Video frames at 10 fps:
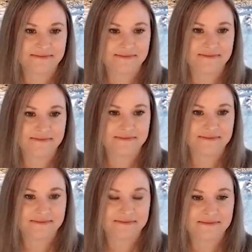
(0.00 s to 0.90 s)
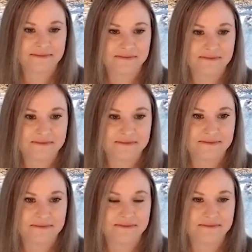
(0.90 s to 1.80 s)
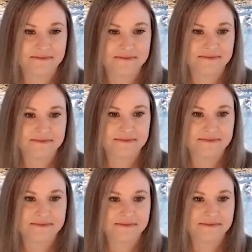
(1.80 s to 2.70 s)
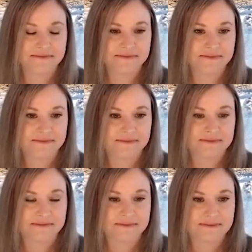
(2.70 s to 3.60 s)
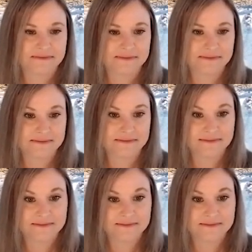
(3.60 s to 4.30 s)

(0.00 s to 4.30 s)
This person isn't speaking.